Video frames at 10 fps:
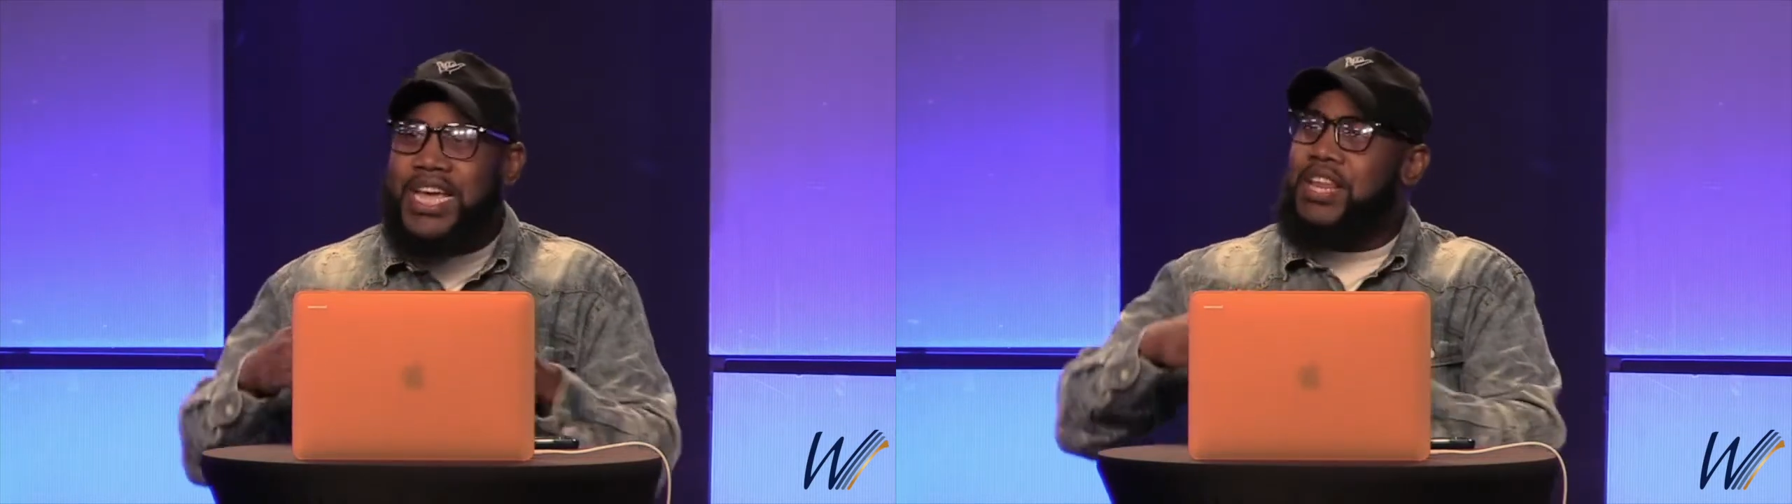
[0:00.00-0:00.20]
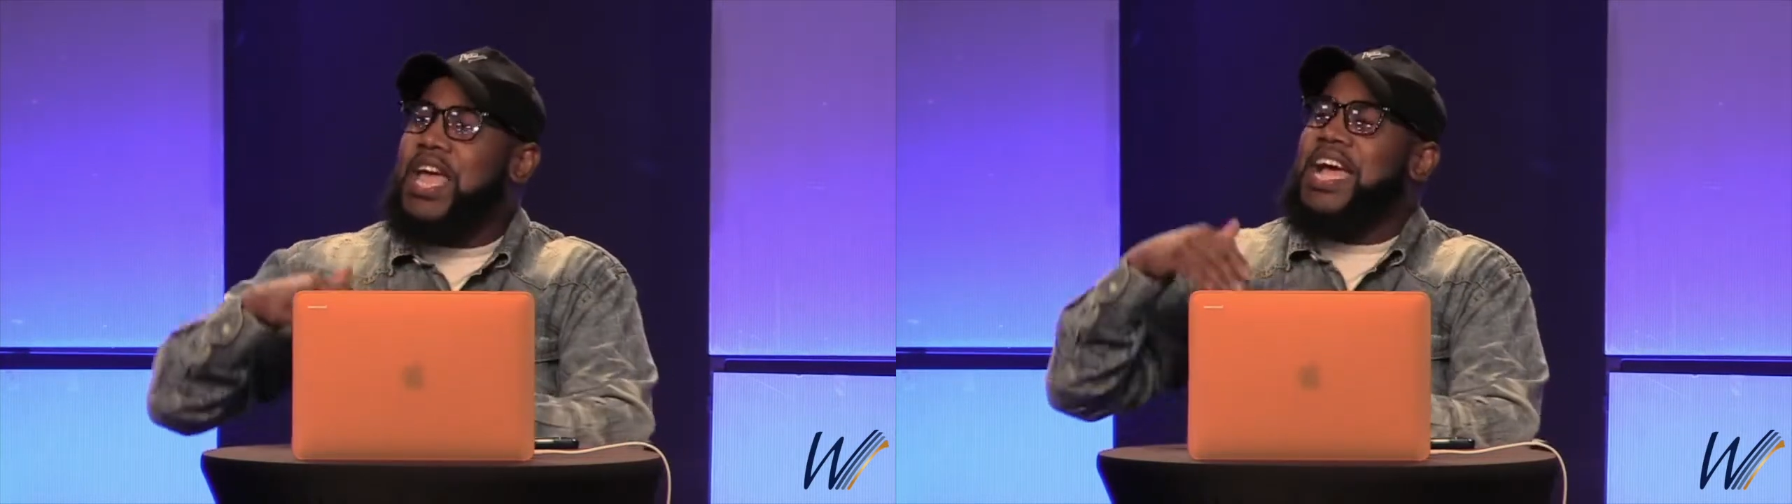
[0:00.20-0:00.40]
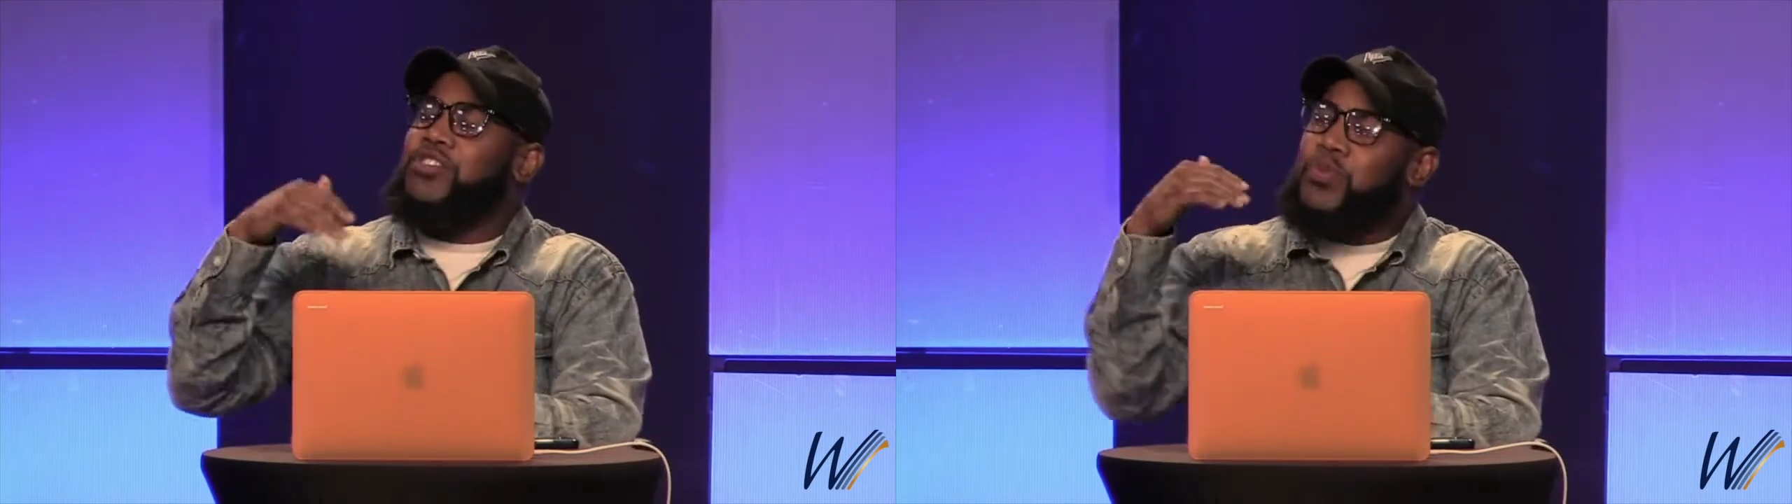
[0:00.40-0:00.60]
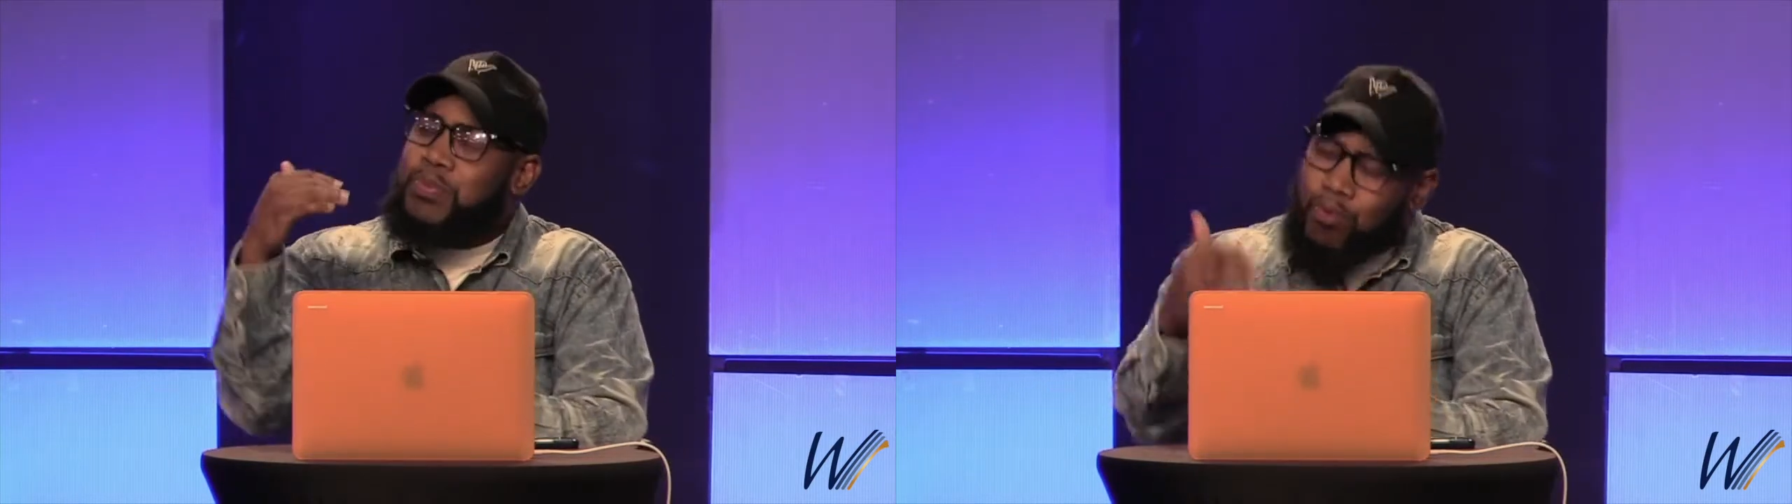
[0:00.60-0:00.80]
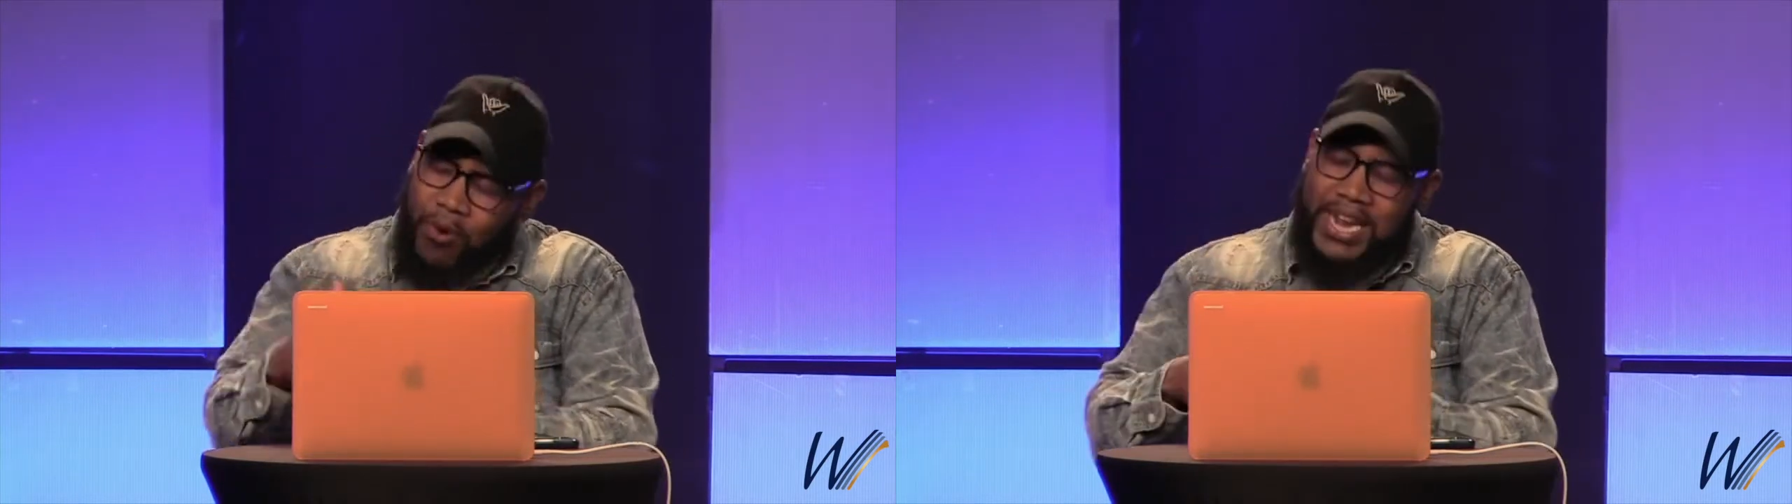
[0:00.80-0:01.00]
And as we
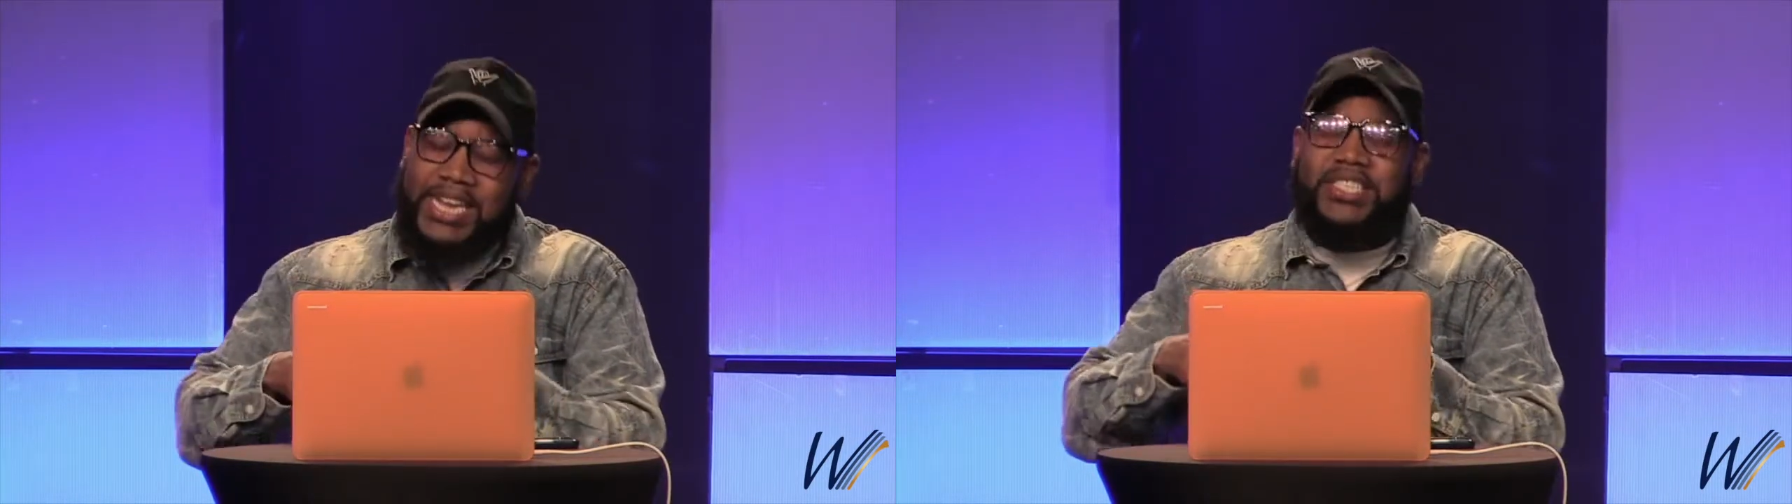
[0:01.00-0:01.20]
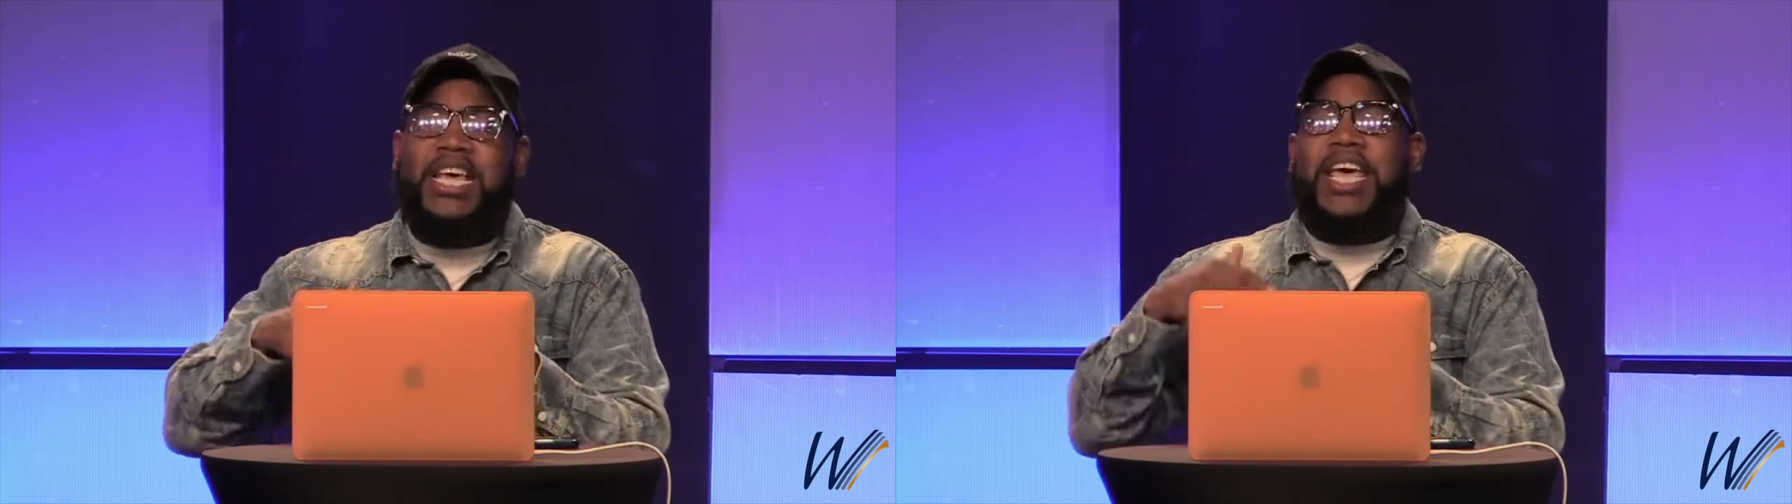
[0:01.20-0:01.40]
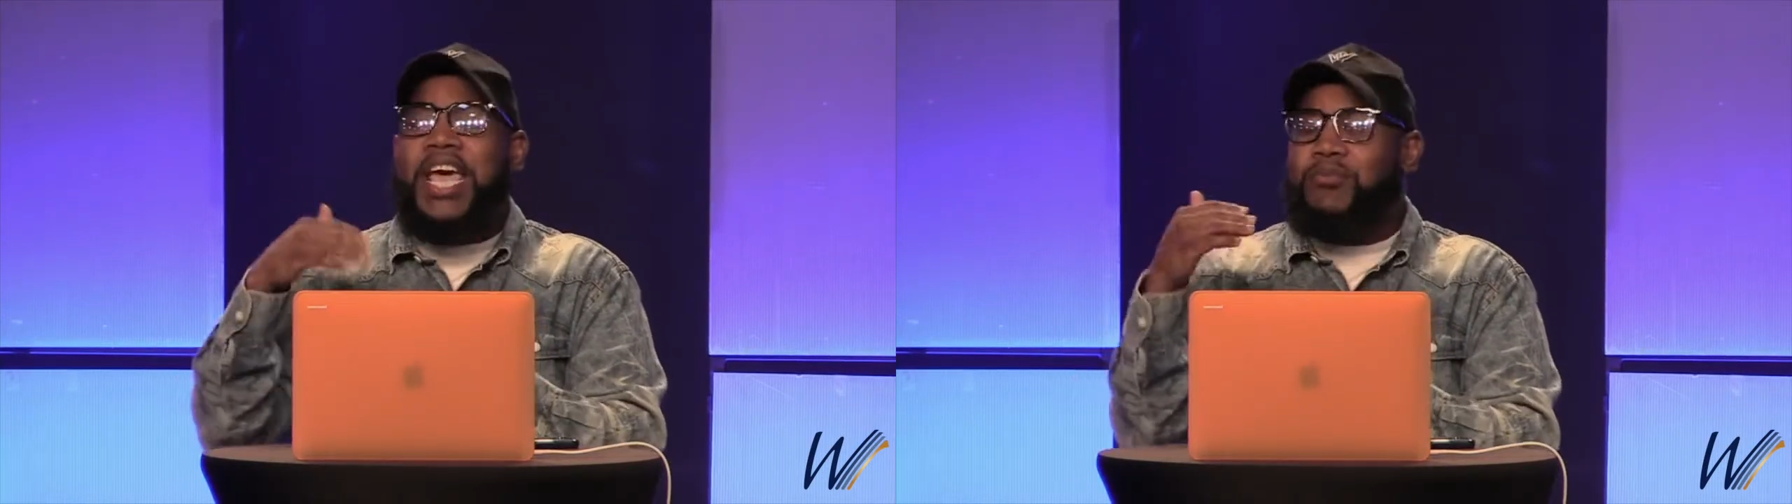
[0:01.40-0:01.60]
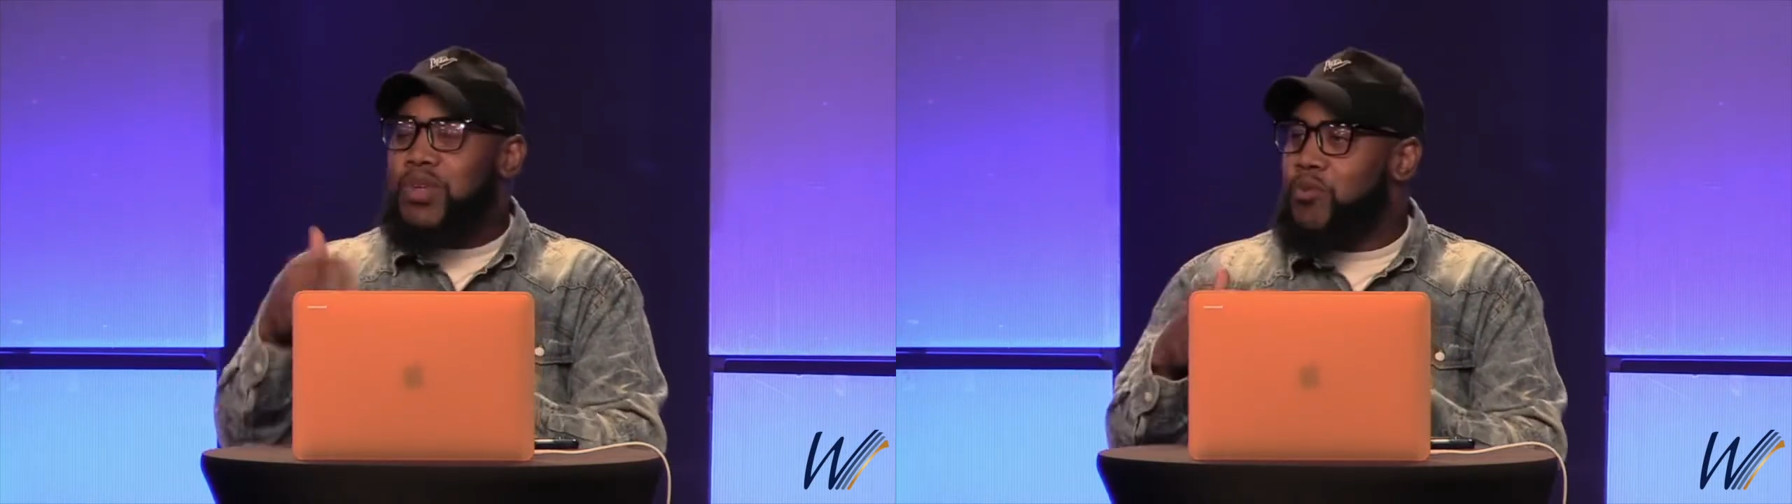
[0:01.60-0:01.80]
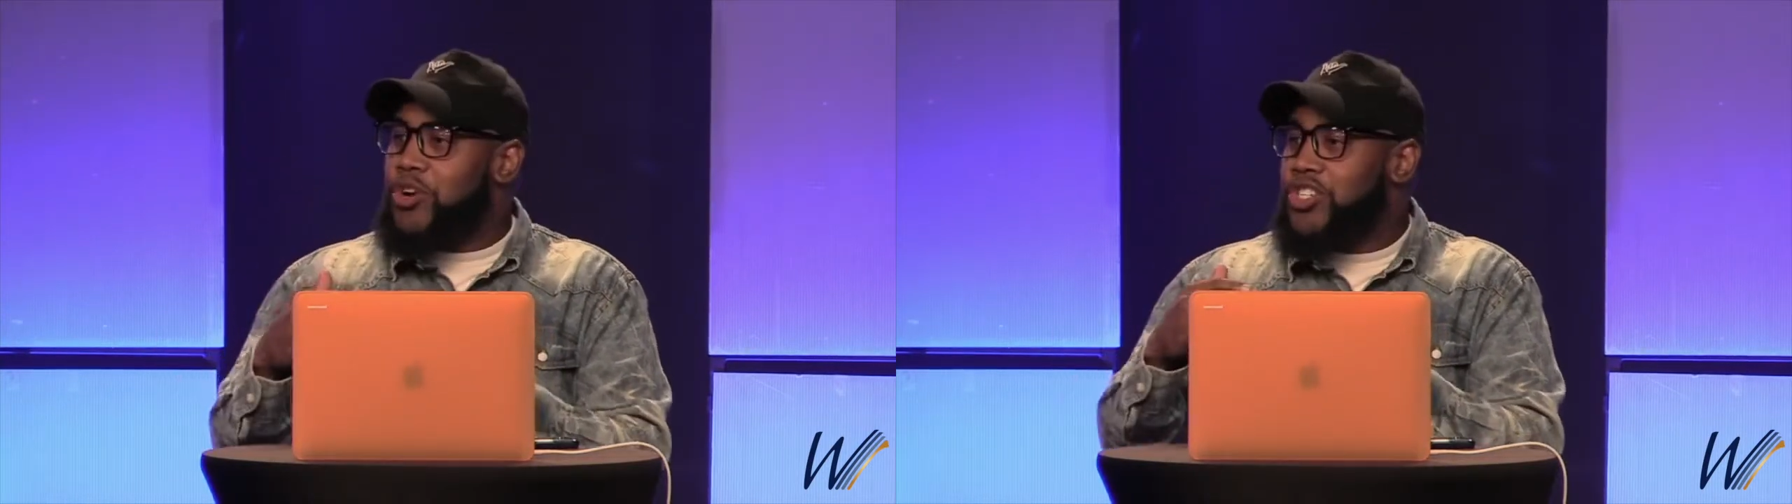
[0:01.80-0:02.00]
praise and we
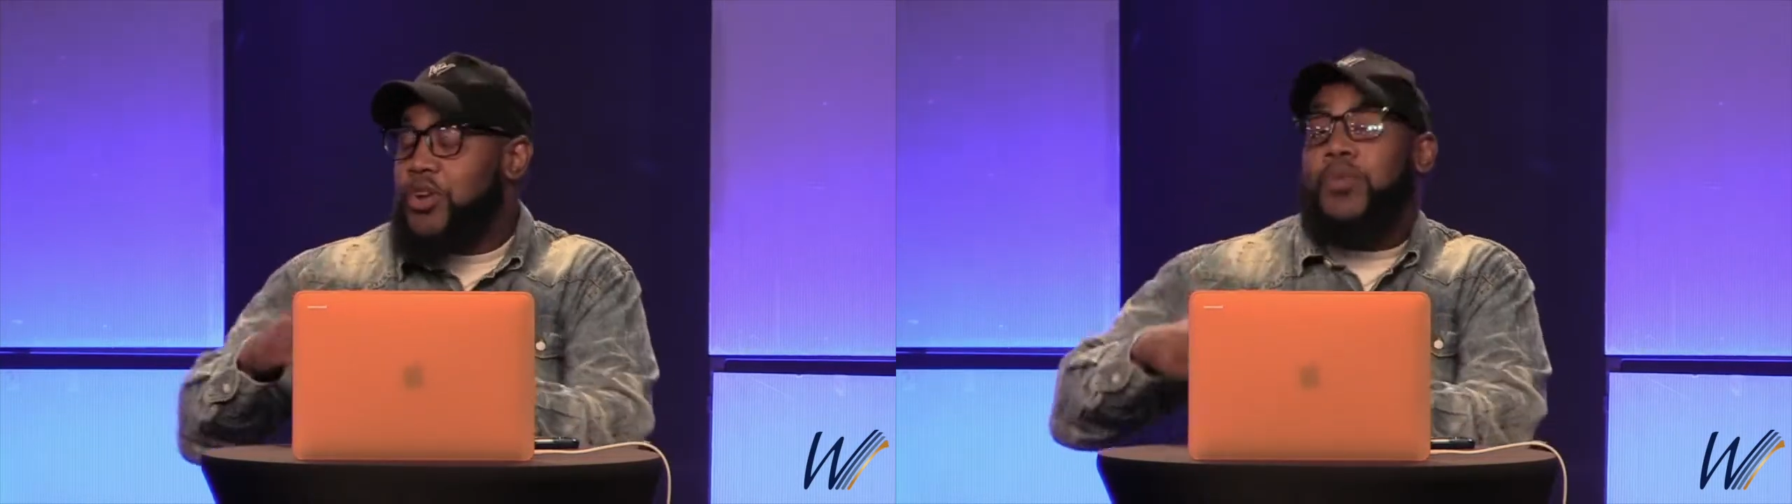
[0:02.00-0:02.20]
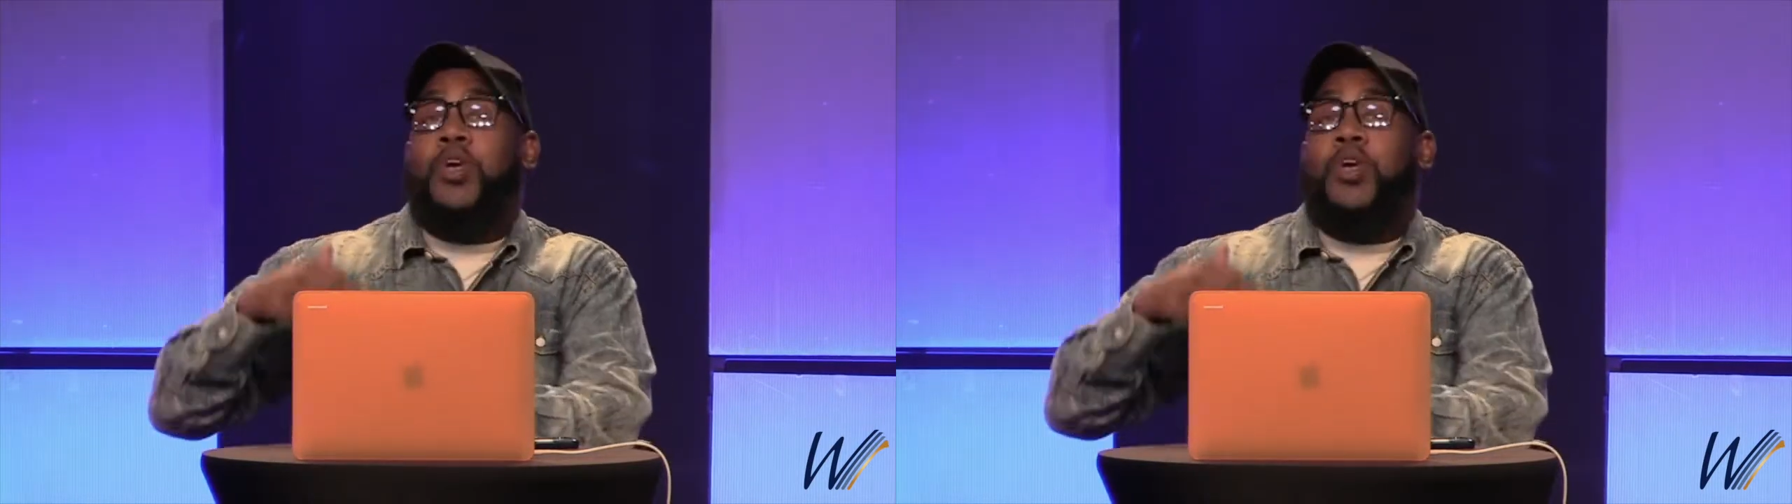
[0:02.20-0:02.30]
worship,